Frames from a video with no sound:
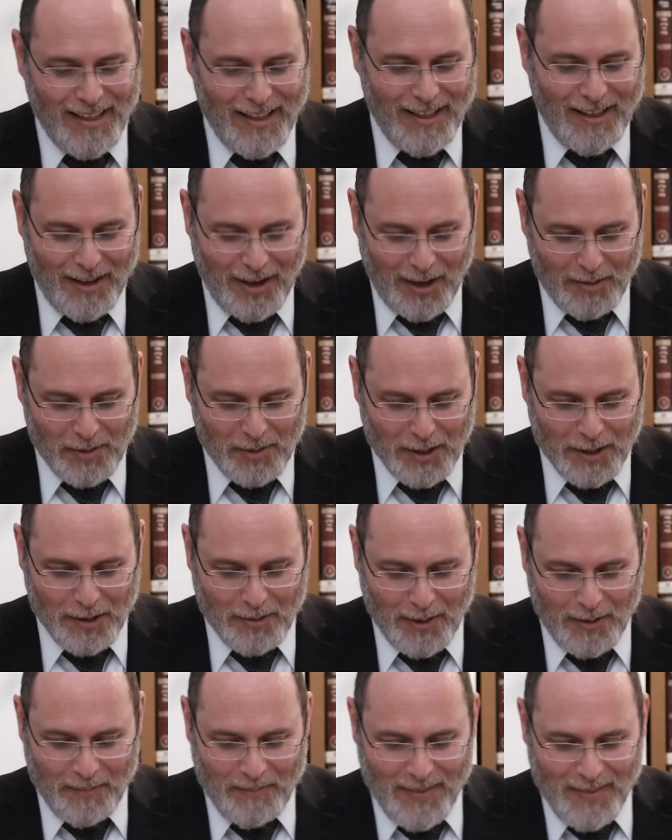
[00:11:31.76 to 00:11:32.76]

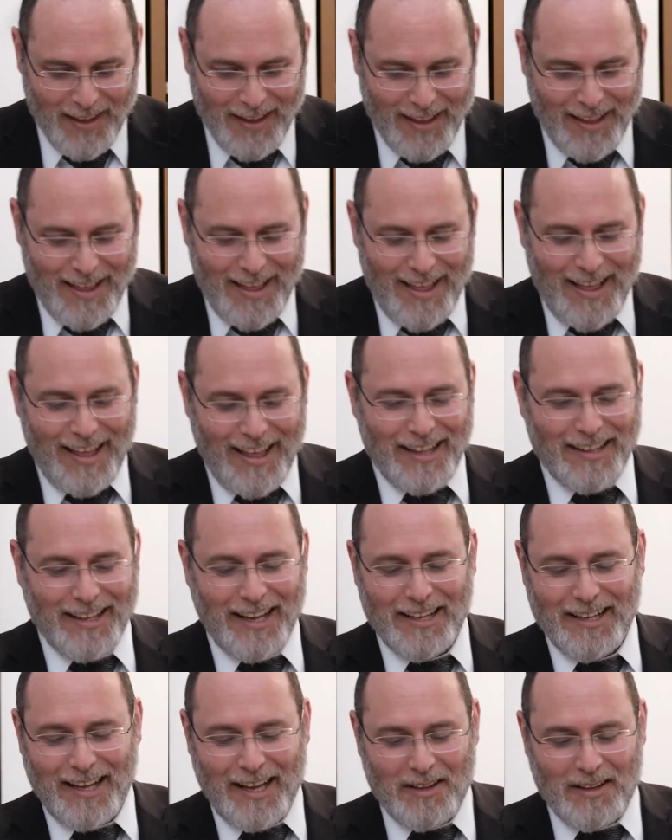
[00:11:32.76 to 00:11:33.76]
unbelievable. In
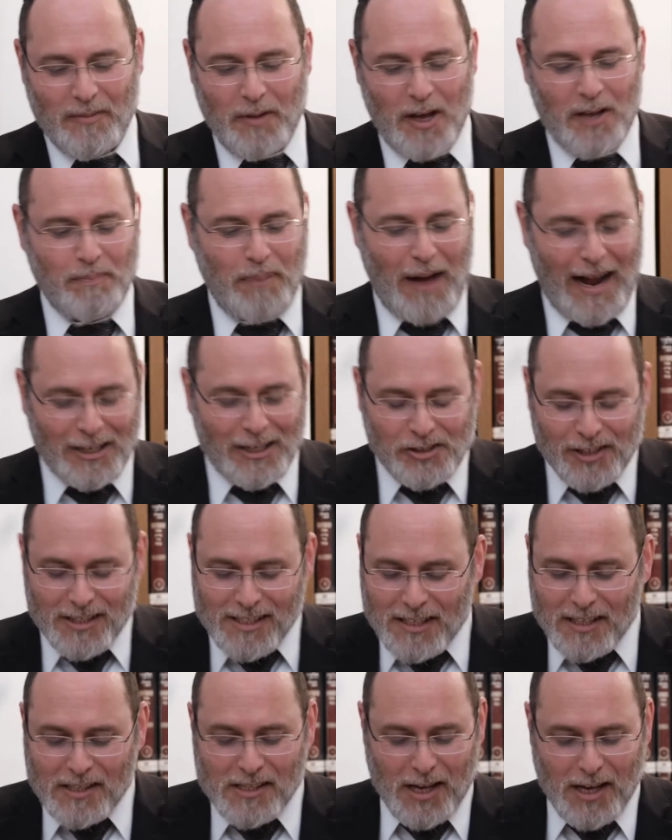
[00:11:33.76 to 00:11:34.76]
Parshas
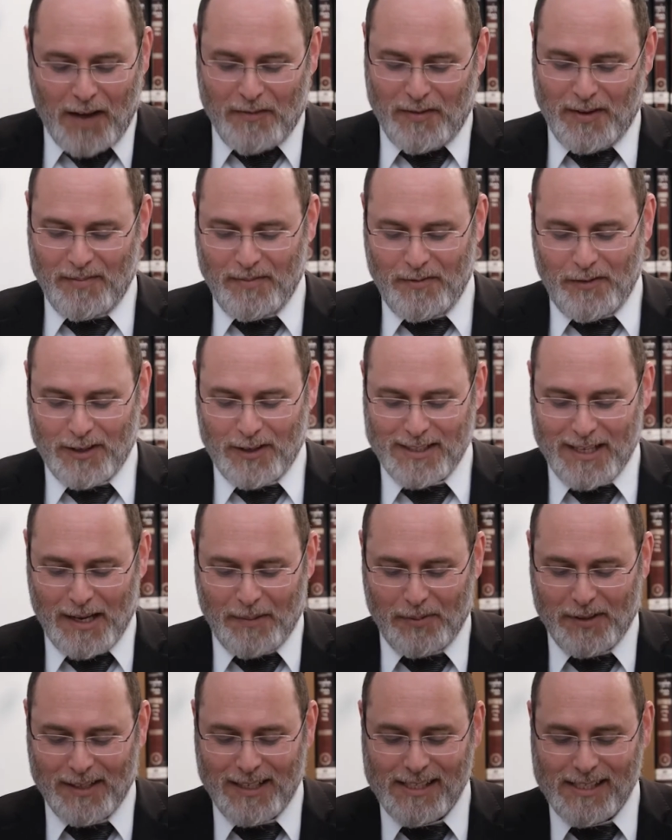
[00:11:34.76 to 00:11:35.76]
Nitzavim, for
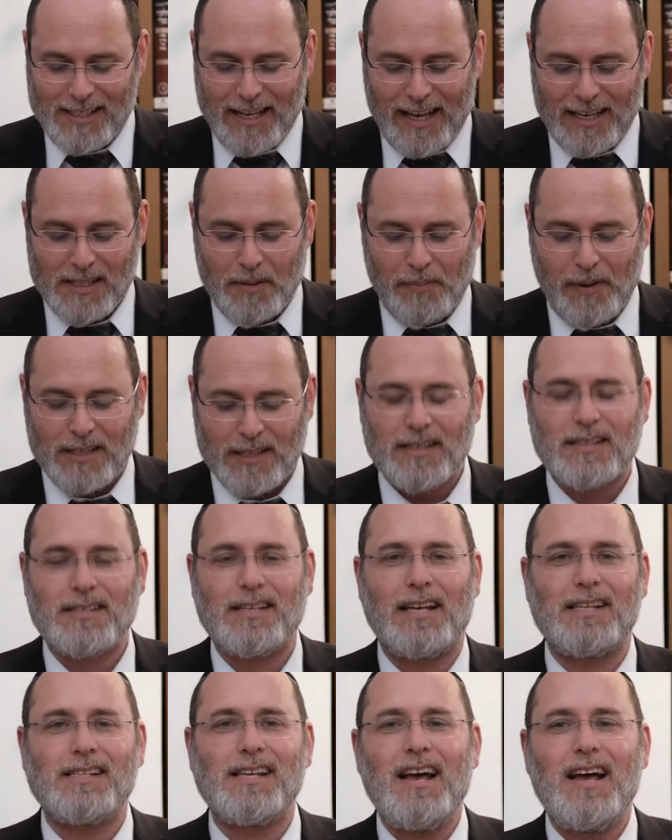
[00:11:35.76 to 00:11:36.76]
example, the pasuk
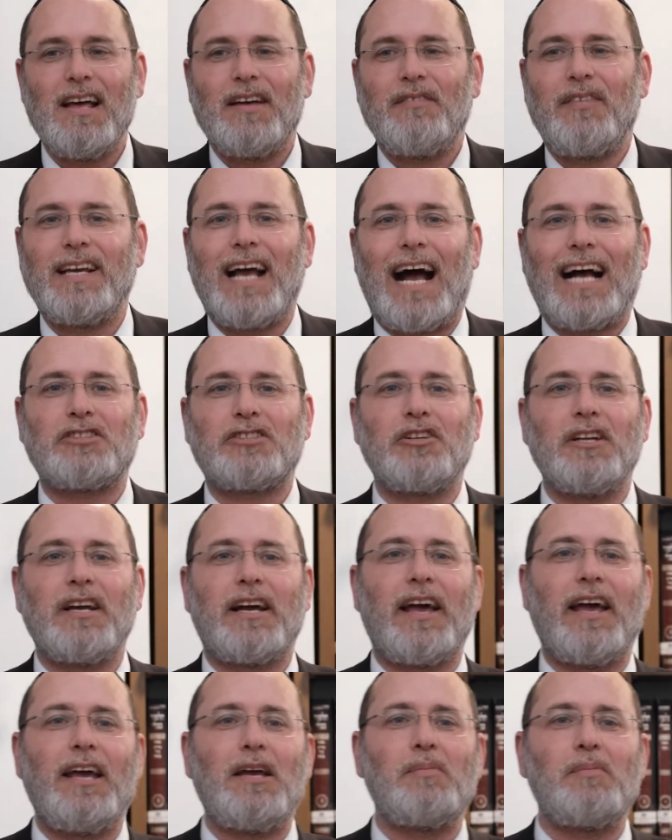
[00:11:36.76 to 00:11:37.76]
says,
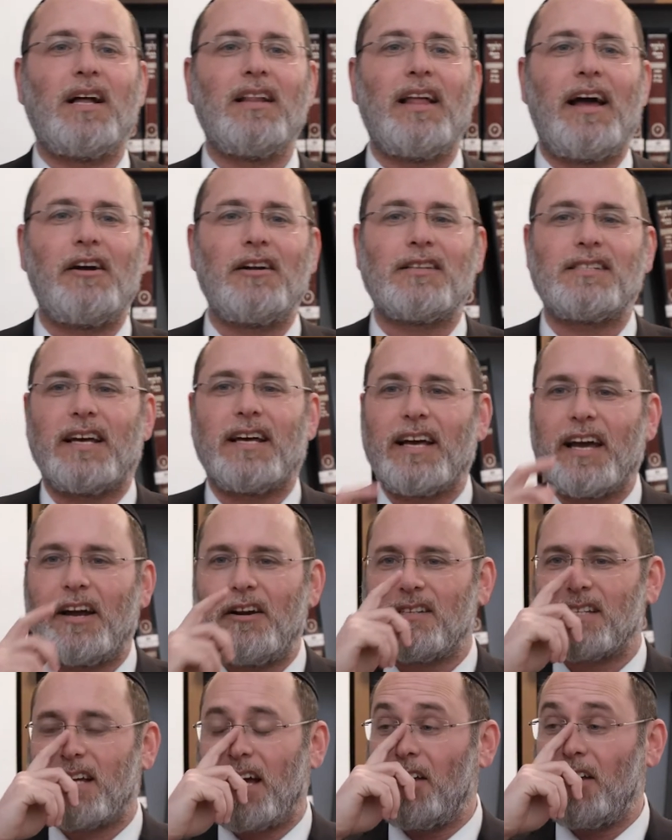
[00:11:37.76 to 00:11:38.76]
"Vayashlichem el eretz
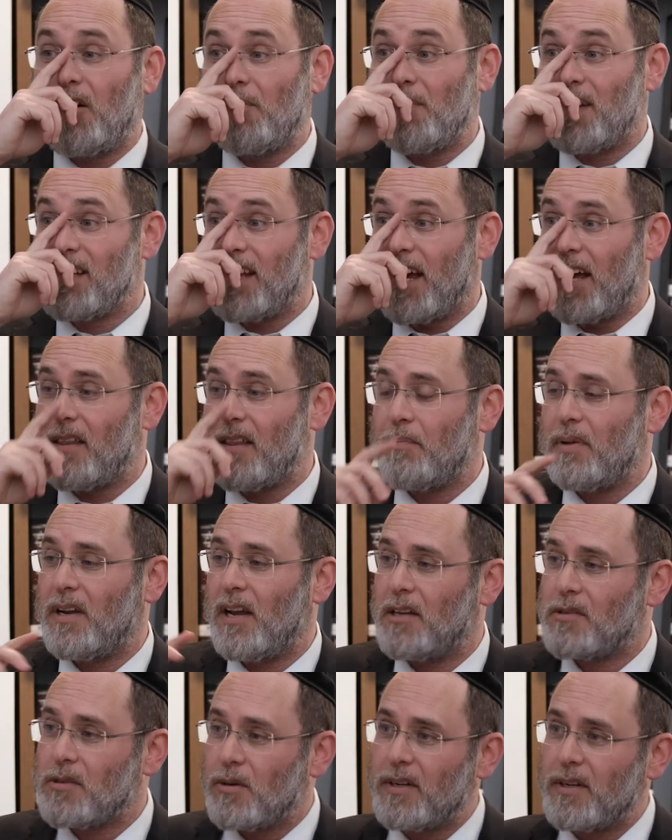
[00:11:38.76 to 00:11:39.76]
acheres kayom hazeh." The
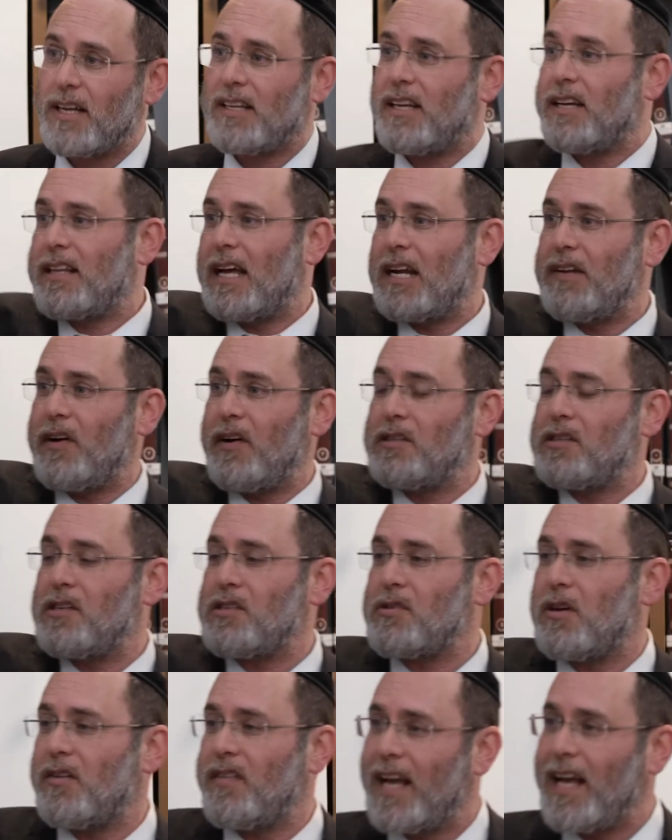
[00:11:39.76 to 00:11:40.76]
Bnei Yisrael got kicked out of Eretz
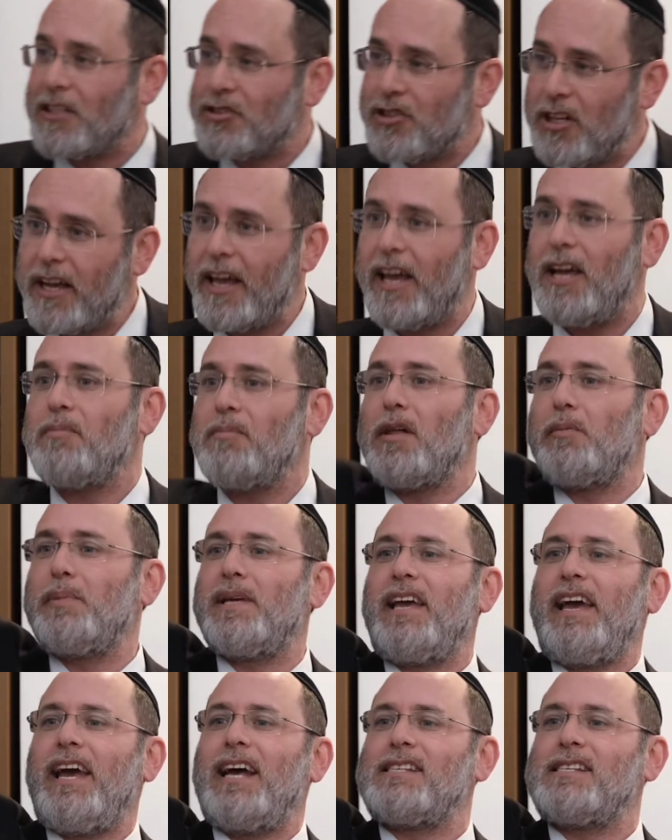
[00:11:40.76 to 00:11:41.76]
Yisrael. Vayashlichem, they'll be
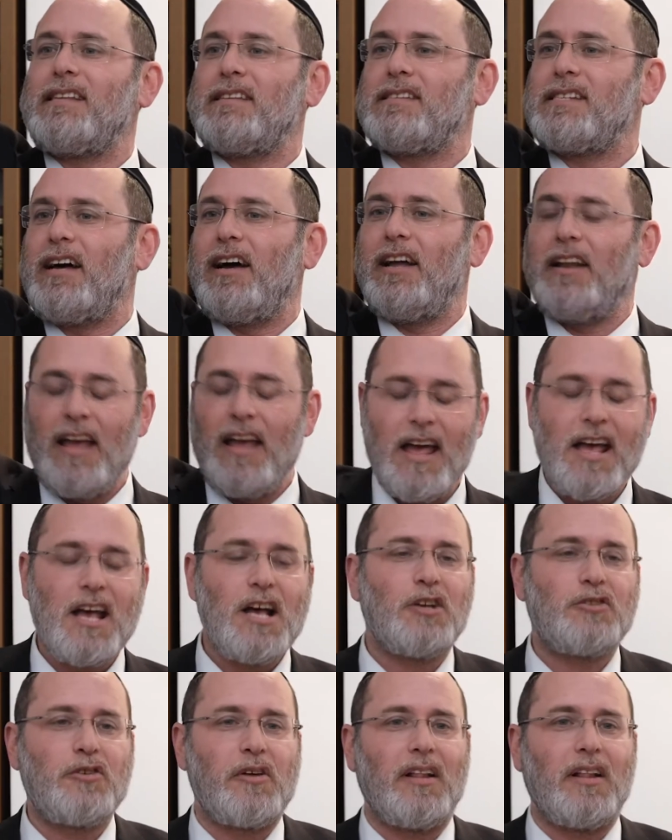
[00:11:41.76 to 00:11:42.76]
cast aside.
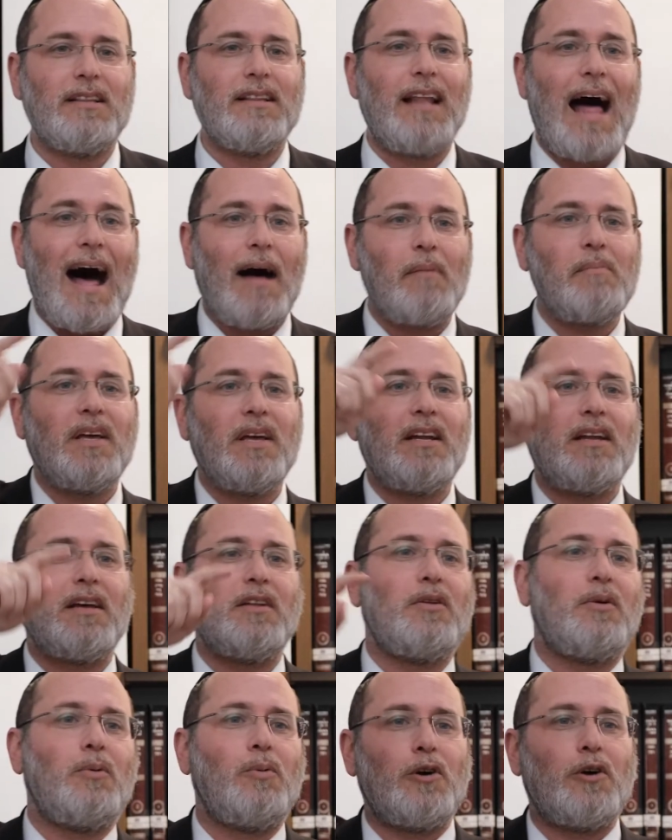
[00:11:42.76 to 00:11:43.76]
So the lamed
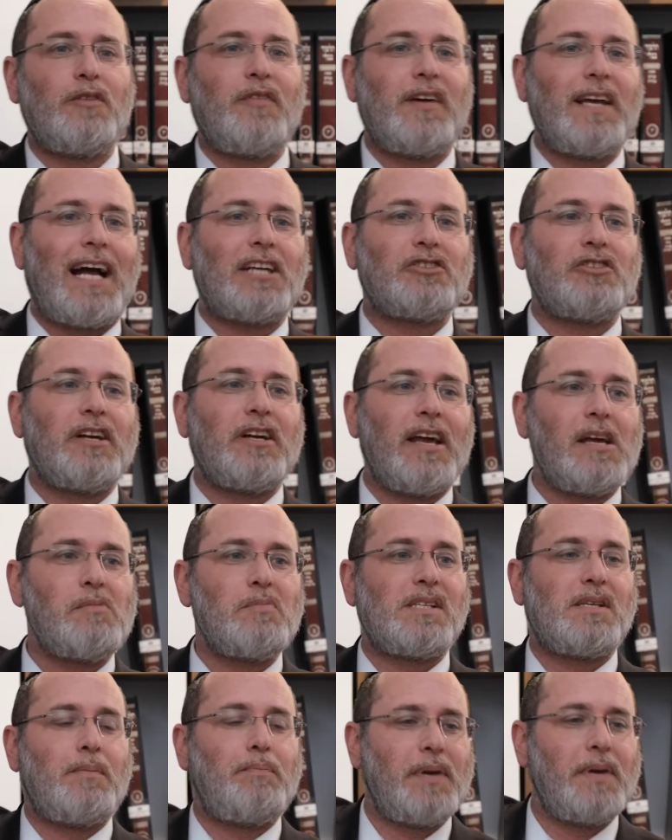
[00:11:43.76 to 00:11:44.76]
in the word Vayashlichem
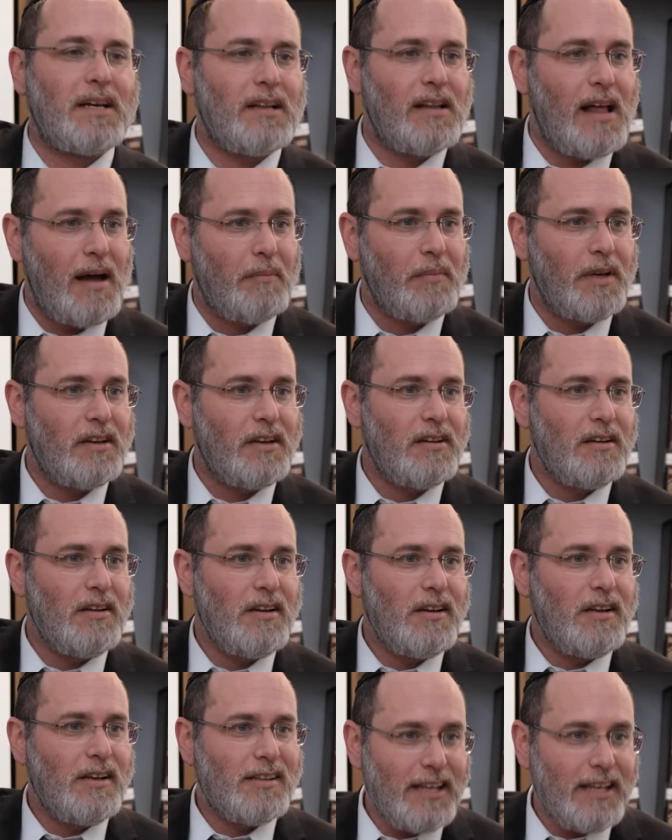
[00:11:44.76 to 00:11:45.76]
is a big lamed.
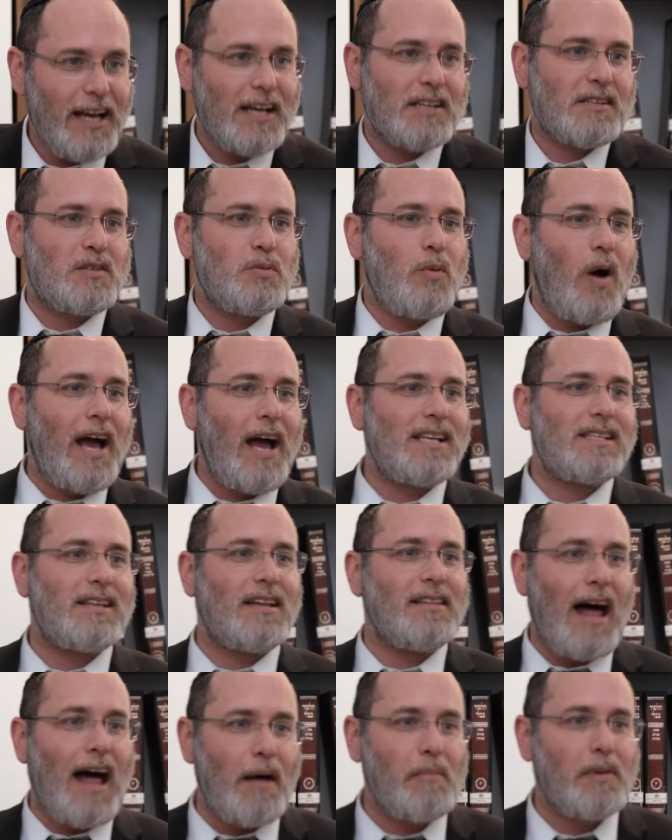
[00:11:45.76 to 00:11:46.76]
So yes, why is the
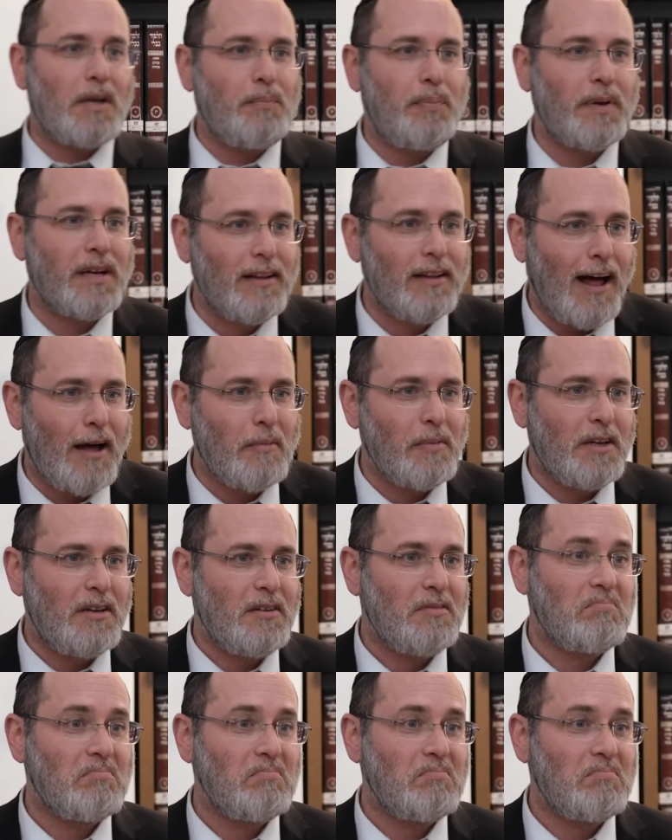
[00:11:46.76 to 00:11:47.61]
lamed a big lamed?